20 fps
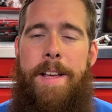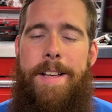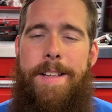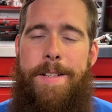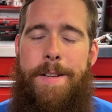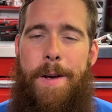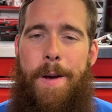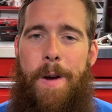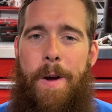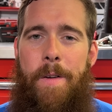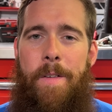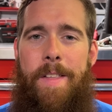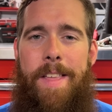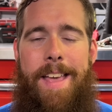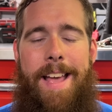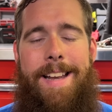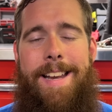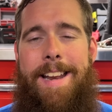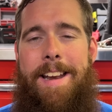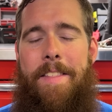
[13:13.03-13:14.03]
So
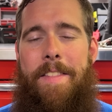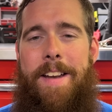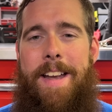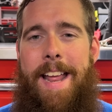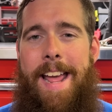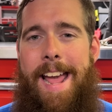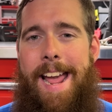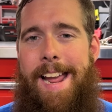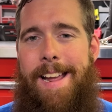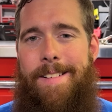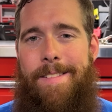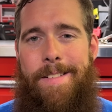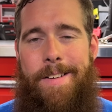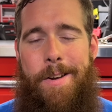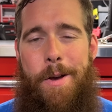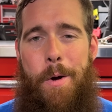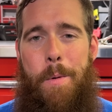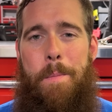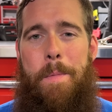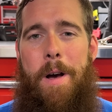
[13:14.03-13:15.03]
at the end of the day,
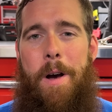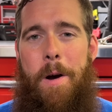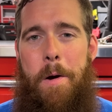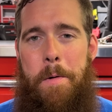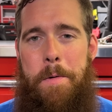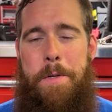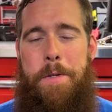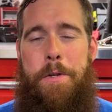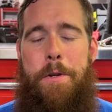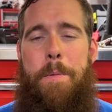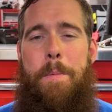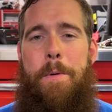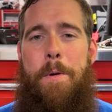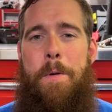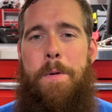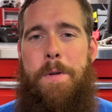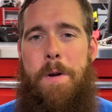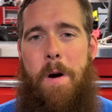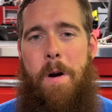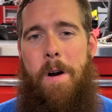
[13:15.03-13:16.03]
nope, all
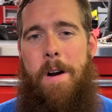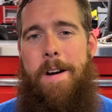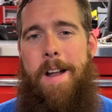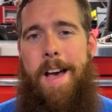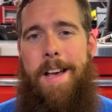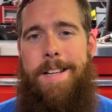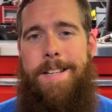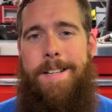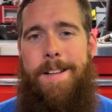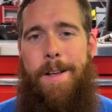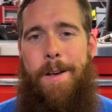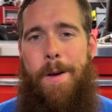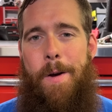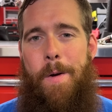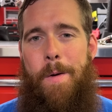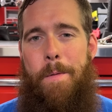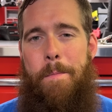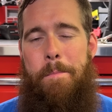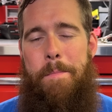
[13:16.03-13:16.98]
Subarus are not slow.